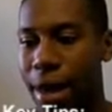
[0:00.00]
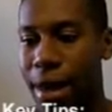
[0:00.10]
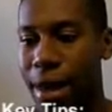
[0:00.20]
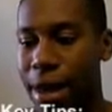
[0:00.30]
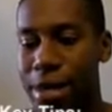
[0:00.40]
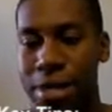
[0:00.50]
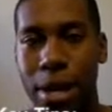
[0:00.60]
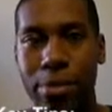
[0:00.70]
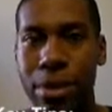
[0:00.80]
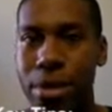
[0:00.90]
I just
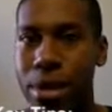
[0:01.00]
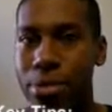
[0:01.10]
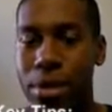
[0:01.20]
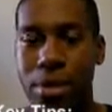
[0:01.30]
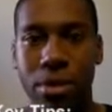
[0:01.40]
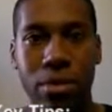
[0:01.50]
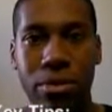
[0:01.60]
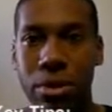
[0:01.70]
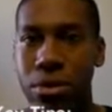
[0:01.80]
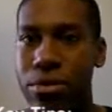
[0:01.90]
kept eating the same things over
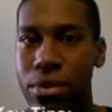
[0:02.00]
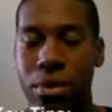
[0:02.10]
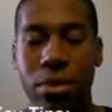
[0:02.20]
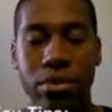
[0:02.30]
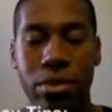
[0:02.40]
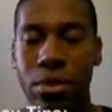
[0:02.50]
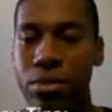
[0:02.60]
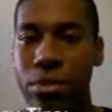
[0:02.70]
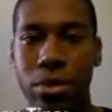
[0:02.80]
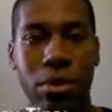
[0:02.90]
and over and over and
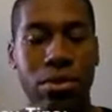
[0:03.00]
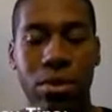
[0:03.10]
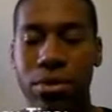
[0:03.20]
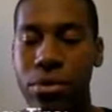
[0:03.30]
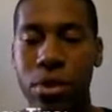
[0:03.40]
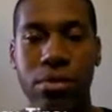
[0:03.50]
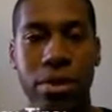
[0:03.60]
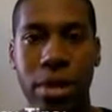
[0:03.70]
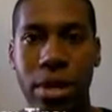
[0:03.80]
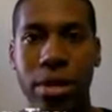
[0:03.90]
over and over and over and over
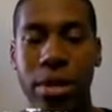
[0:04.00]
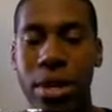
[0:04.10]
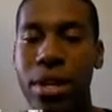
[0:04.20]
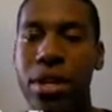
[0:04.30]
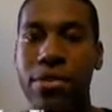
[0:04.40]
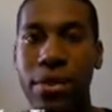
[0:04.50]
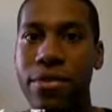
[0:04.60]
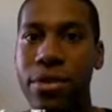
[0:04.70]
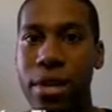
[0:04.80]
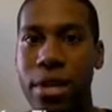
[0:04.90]
again. And even if
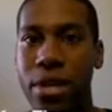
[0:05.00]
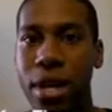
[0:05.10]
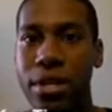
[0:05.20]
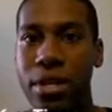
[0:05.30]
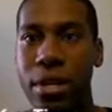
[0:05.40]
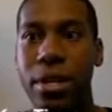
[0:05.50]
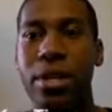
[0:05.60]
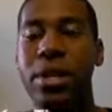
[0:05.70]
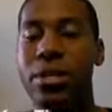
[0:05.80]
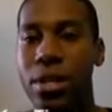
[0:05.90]
you think it tastes good,
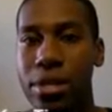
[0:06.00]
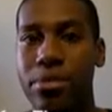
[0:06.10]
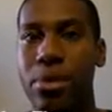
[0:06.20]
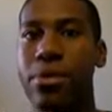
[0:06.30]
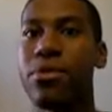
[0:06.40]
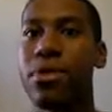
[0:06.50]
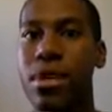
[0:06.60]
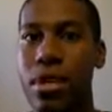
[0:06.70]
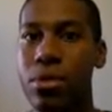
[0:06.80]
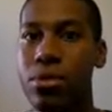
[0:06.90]
trust me, if you eat
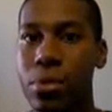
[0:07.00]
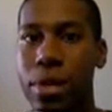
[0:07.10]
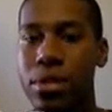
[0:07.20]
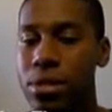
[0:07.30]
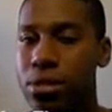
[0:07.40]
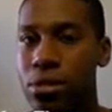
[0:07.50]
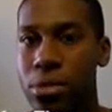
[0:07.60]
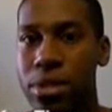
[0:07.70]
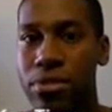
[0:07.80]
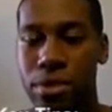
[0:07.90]
it too much
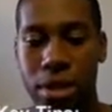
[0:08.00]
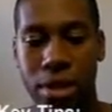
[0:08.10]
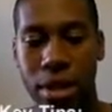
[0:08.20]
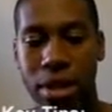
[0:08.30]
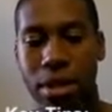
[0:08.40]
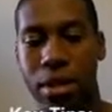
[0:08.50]
of a good thing,